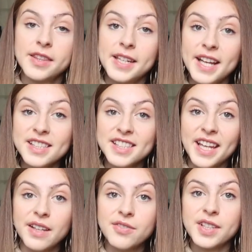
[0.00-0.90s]
The next
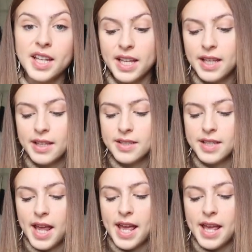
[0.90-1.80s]
gift is
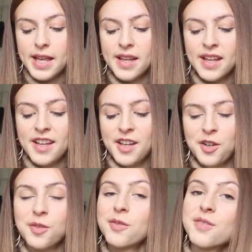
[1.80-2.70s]
a
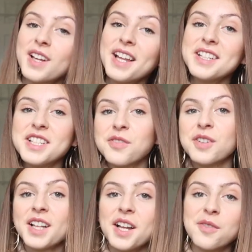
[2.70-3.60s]
kind of
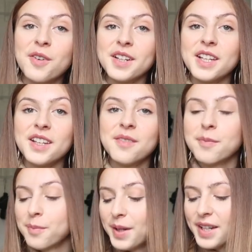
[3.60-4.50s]
different, kind of funny,
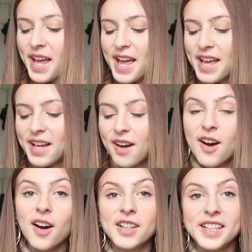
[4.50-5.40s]
but a
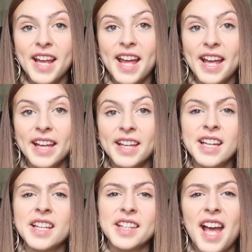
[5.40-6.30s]
holiday.
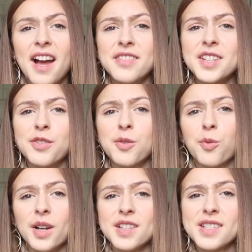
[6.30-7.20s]
They have different
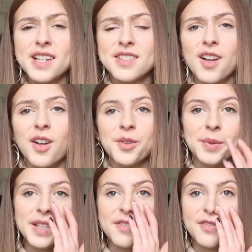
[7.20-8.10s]
ones I saw,
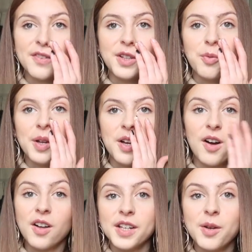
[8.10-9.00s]
but if you want a
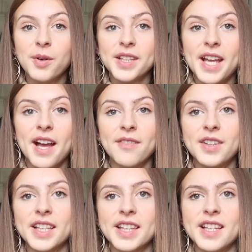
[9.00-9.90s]
holiday one, they have
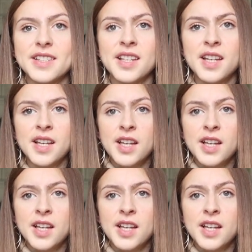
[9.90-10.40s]
like this